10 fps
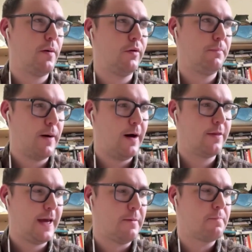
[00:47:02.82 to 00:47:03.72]
the Republican
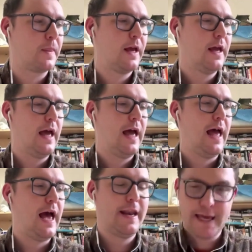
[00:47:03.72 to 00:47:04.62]
Party.
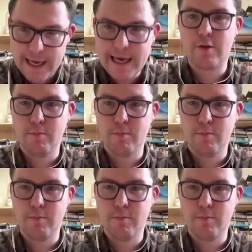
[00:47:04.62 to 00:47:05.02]
And he